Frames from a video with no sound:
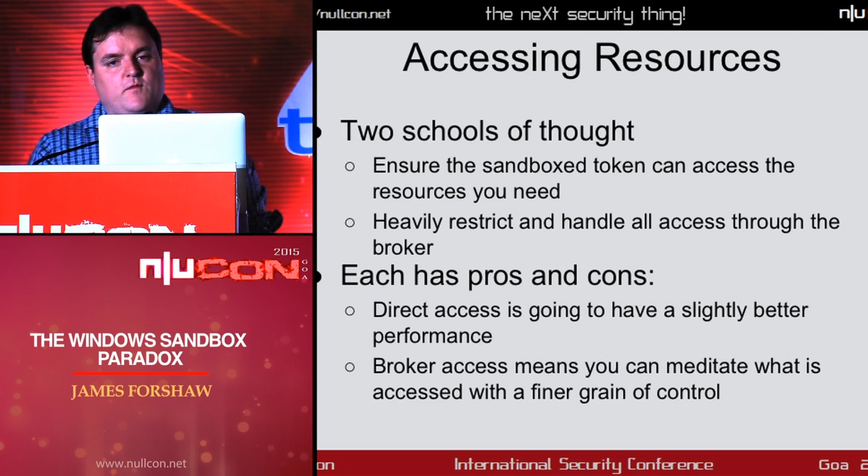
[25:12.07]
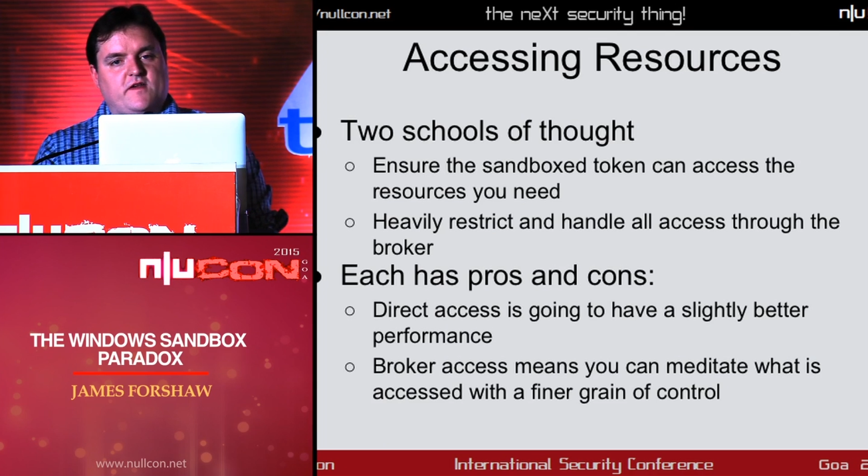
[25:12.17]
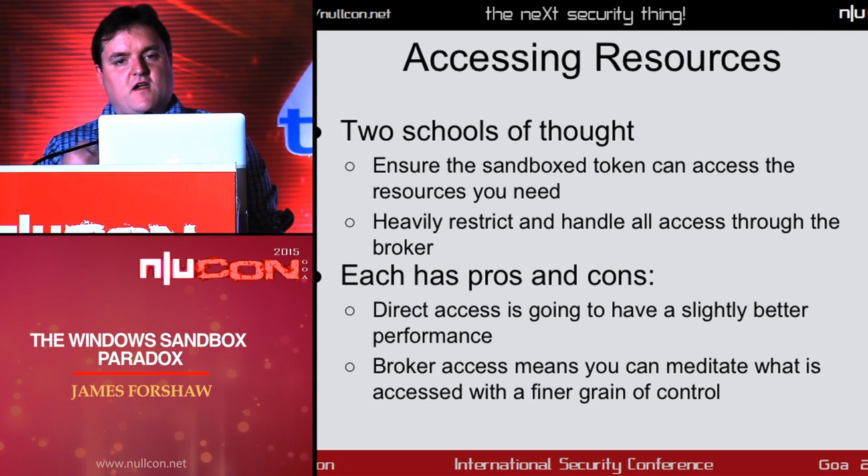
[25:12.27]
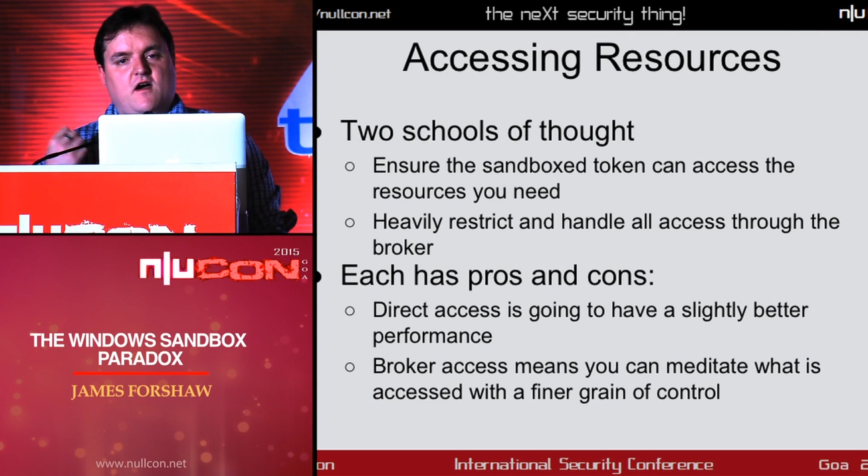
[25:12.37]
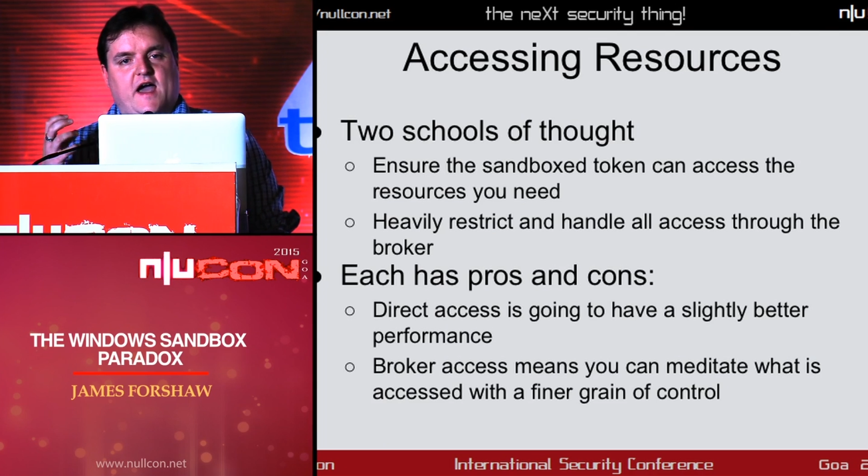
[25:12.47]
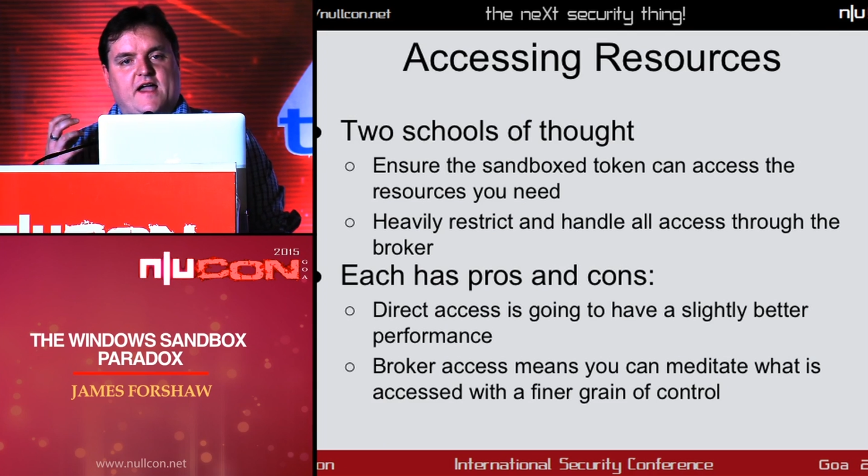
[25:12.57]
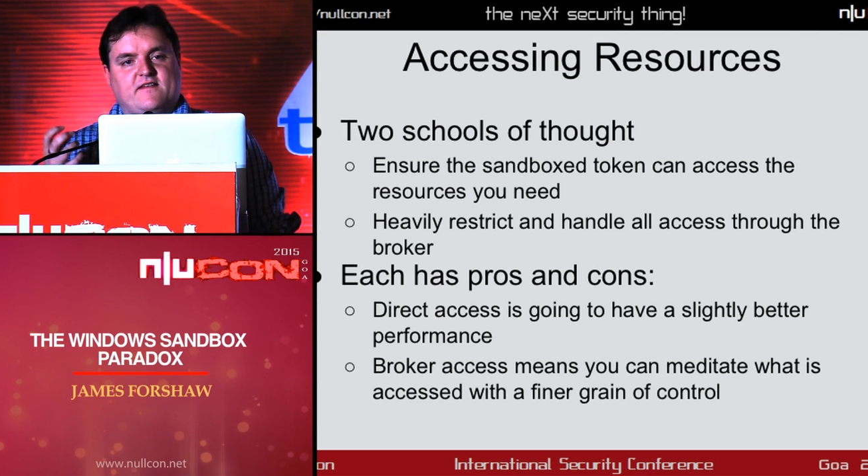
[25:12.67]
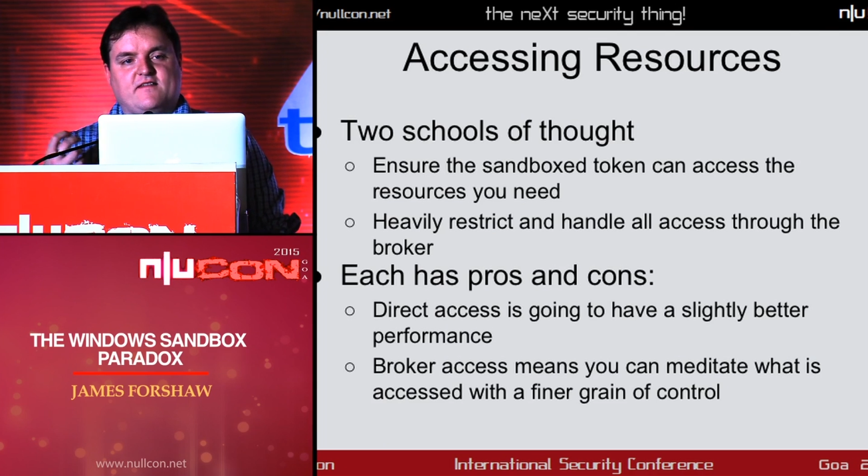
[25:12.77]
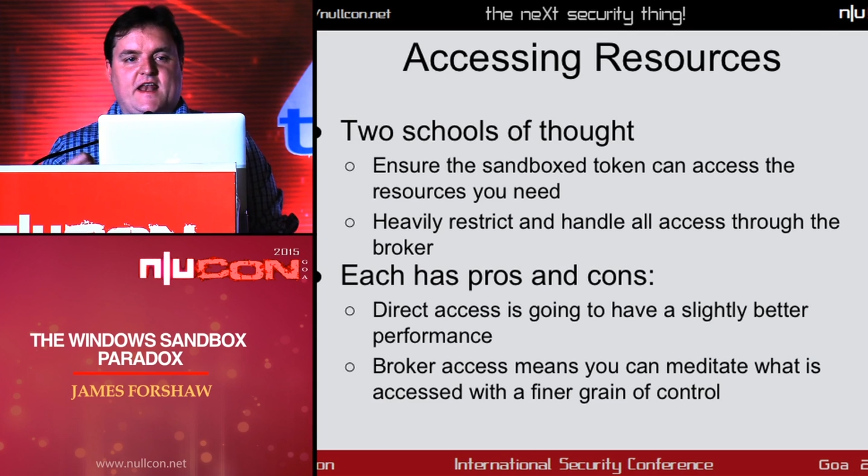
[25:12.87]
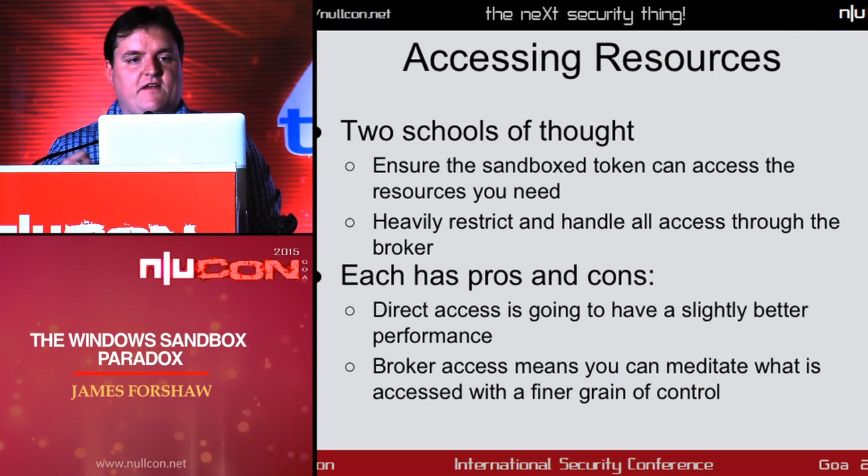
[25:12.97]
which can't
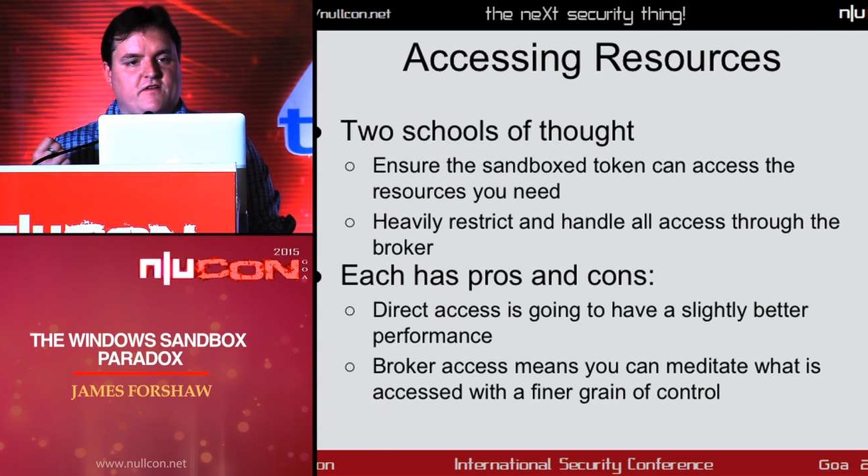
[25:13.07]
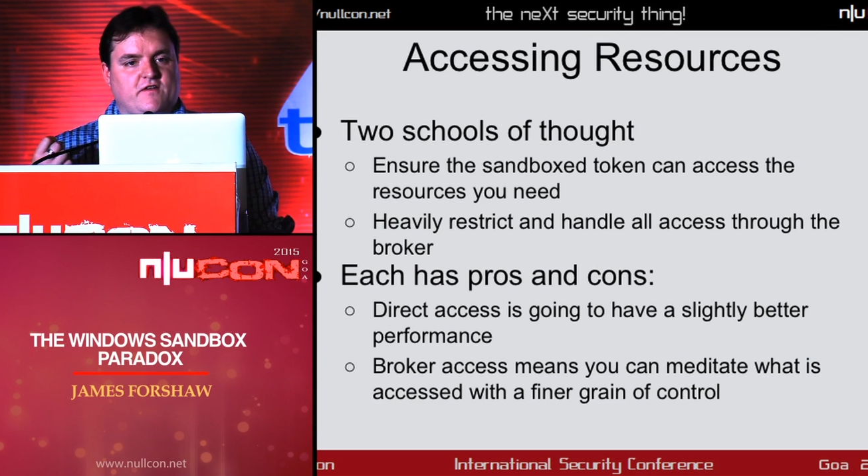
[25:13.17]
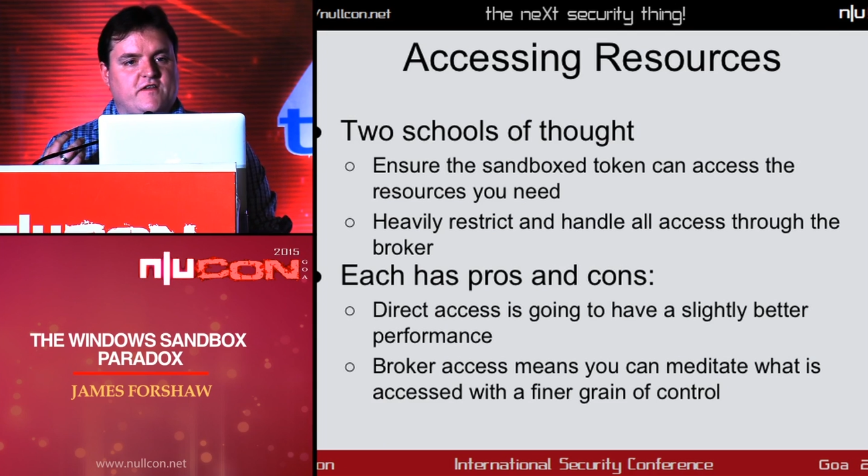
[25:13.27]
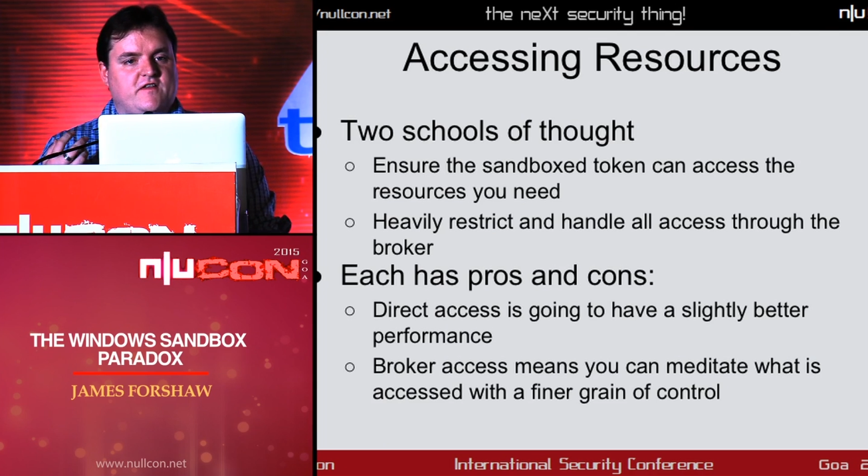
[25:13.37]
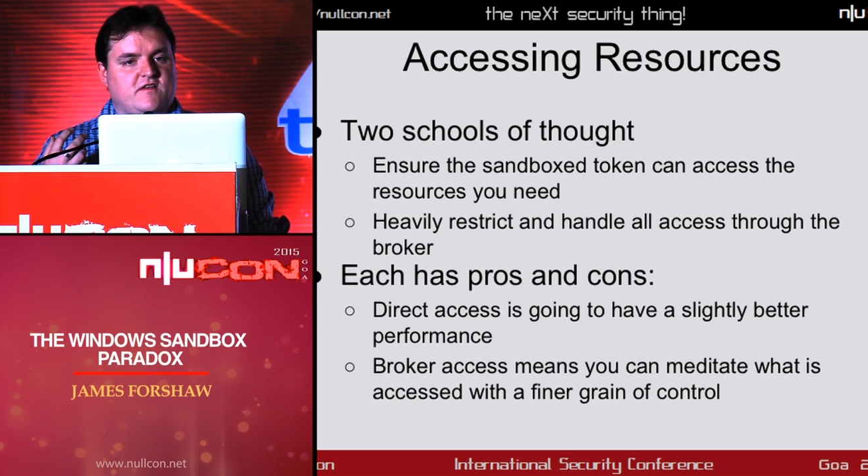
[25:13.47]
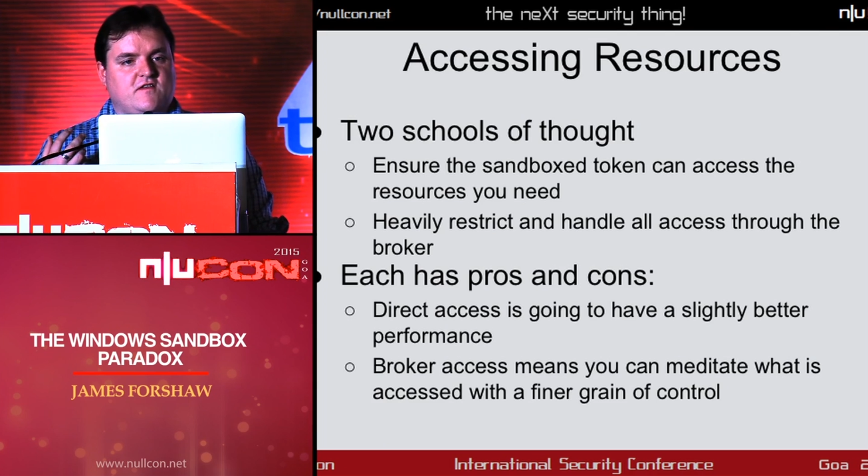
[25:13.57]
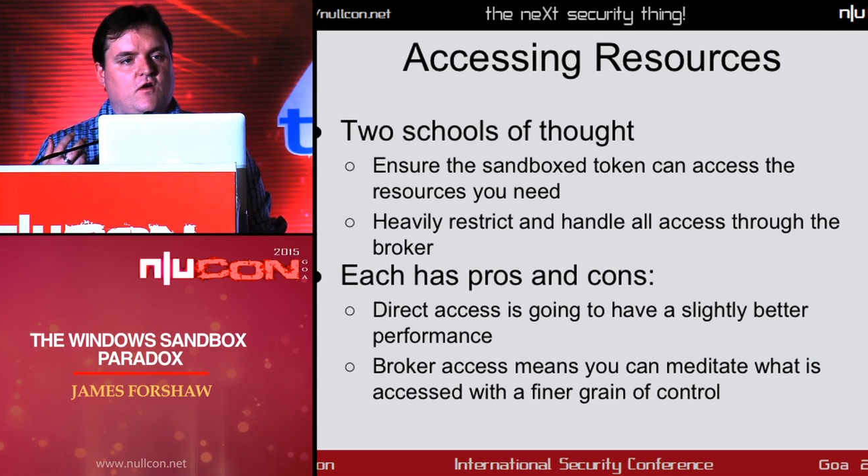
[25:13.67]
access any resources at